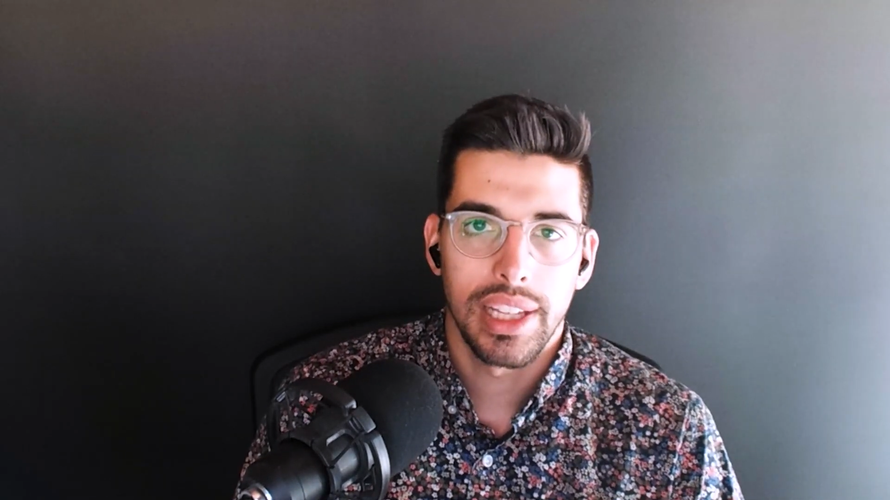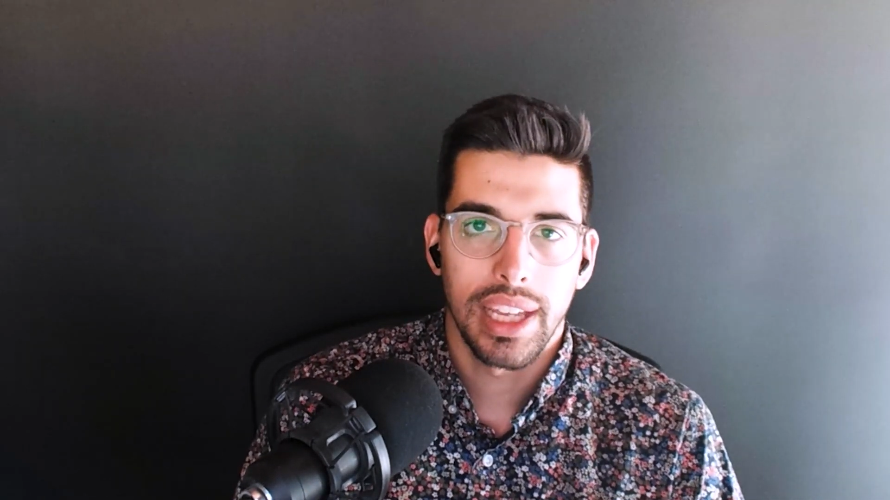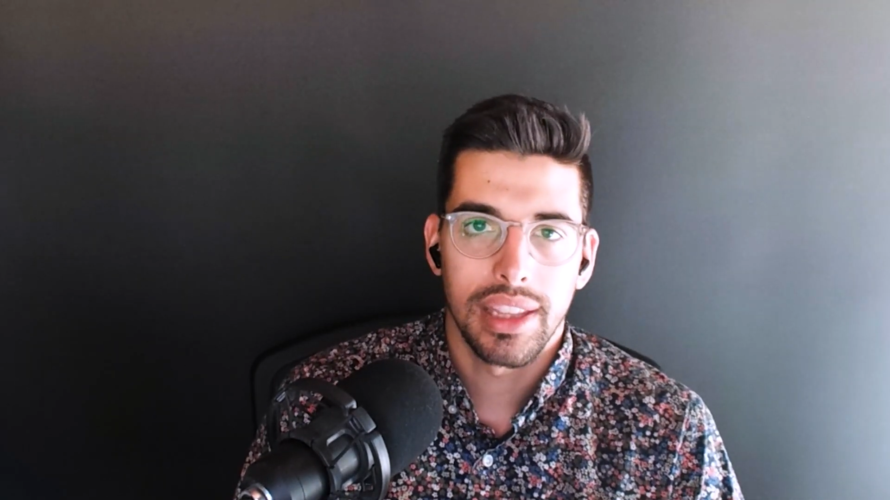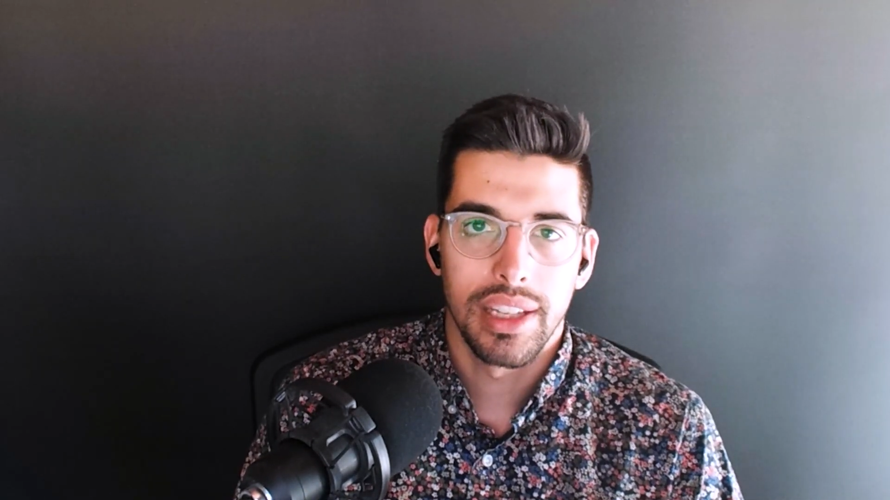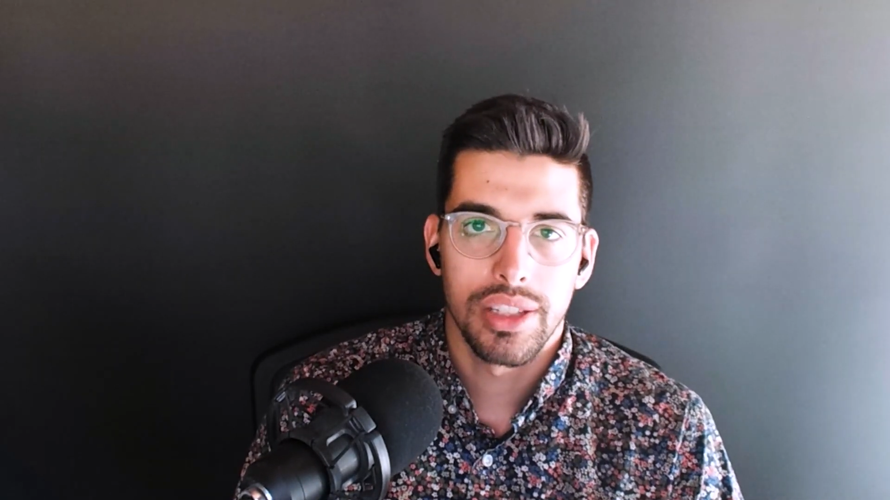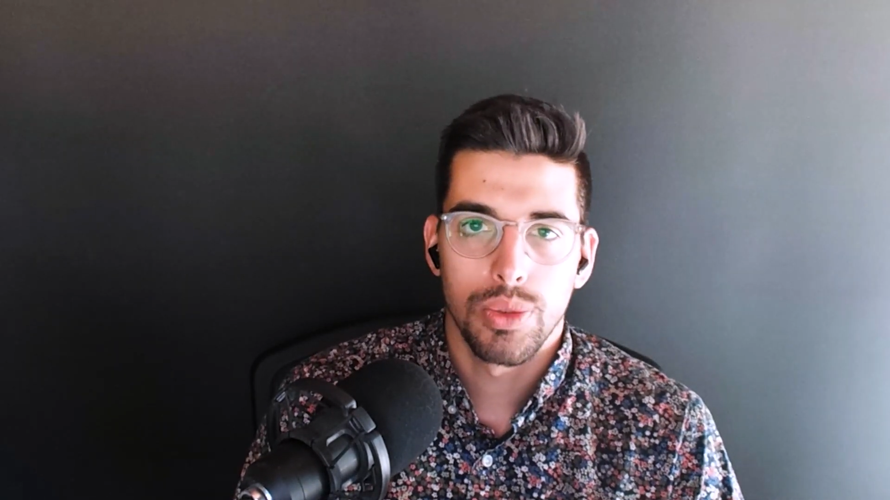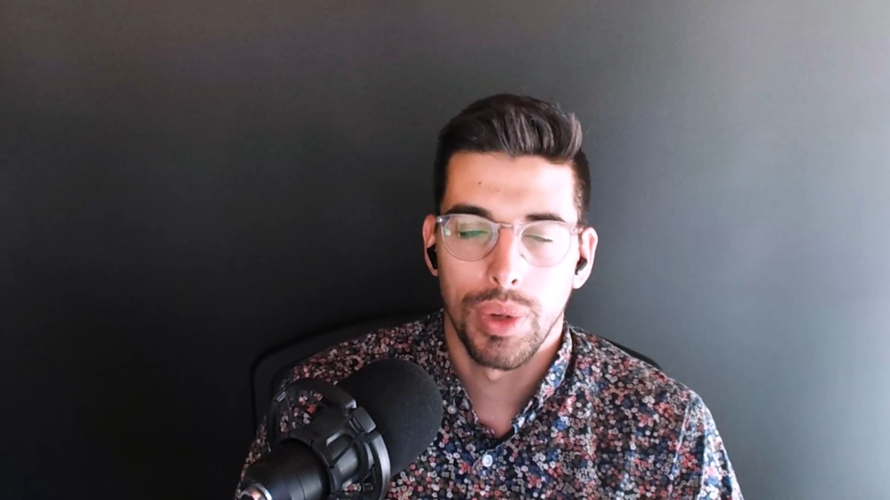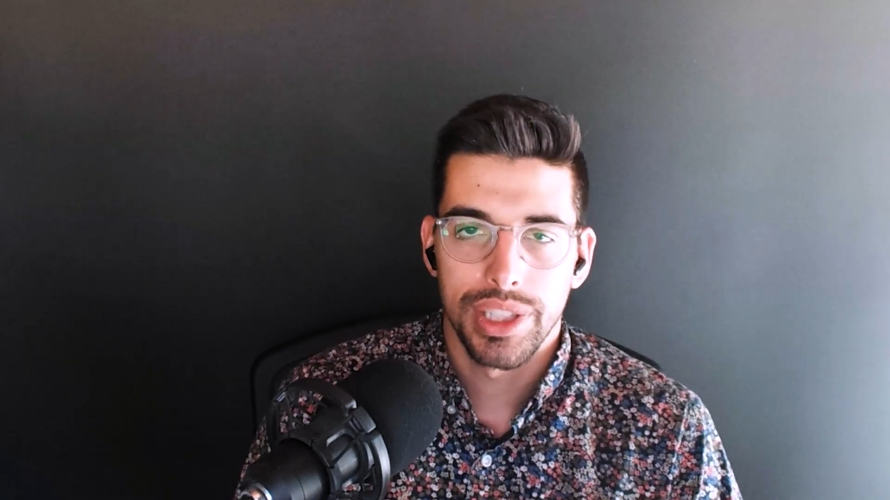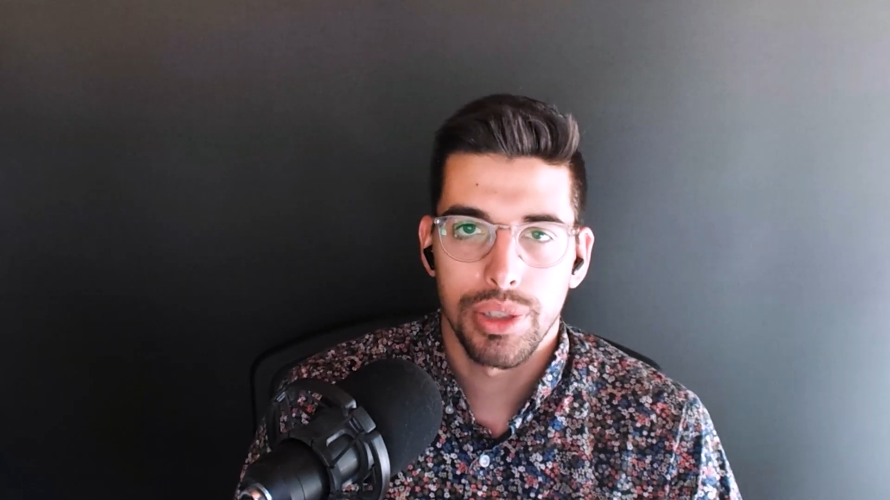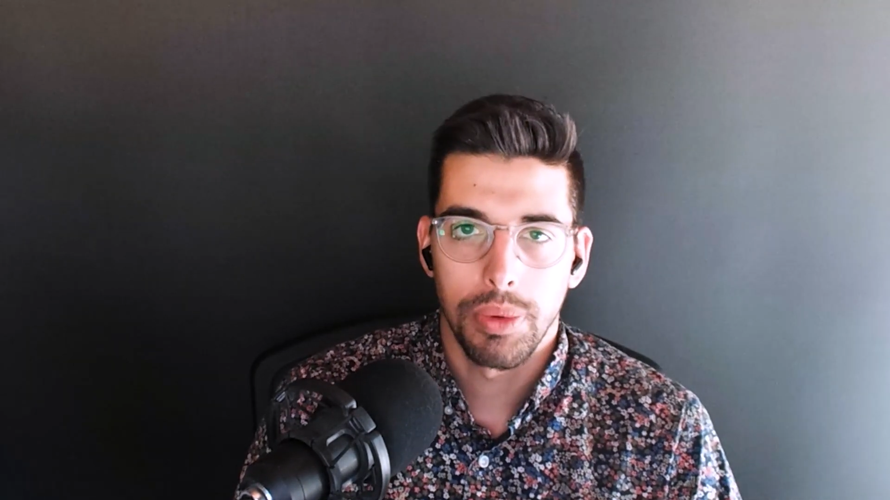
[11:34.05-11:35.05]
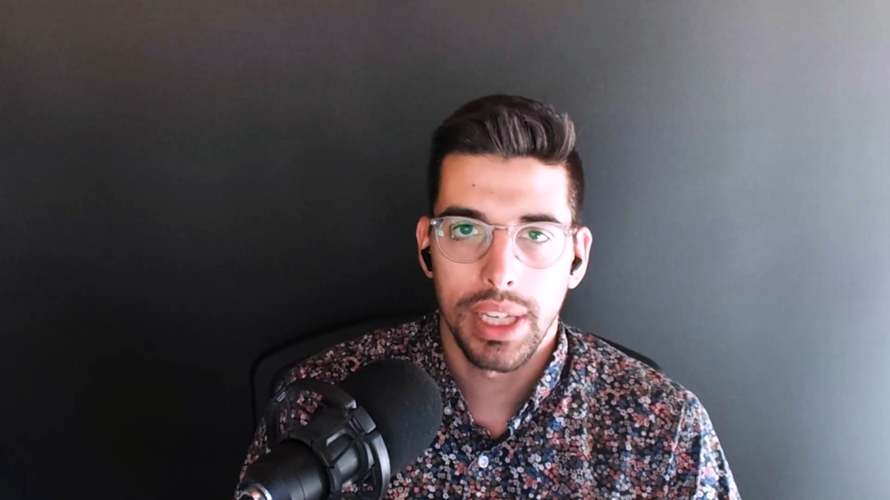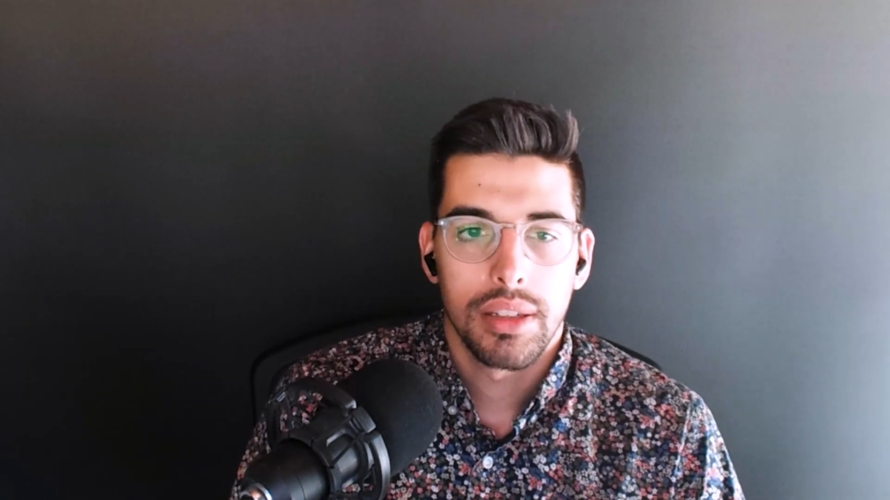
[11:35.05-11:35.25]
like this once a week,